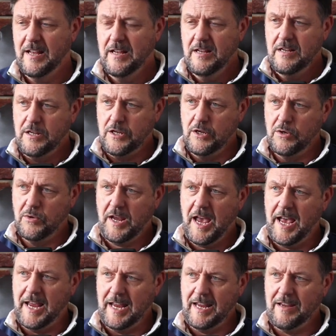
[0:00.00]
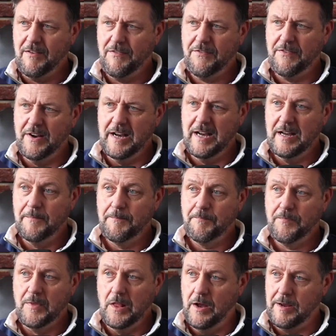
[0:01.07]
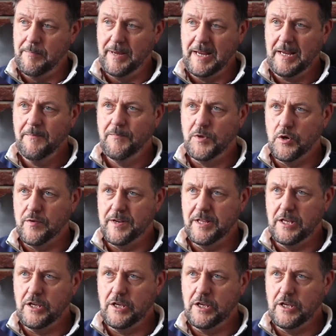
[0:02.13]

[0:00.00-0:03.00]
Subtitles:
UK if, like me, you're in the